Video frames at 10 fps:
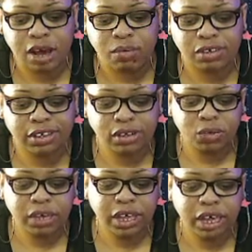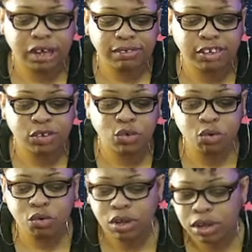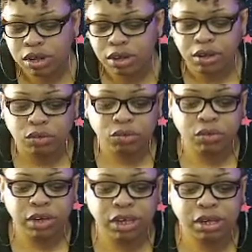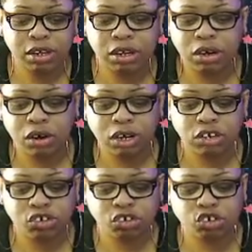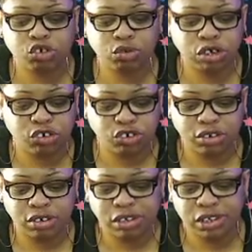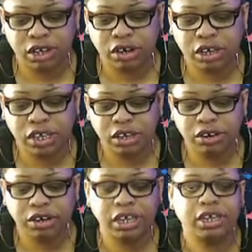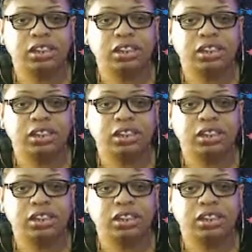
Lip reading: So we have two really large structures that are here in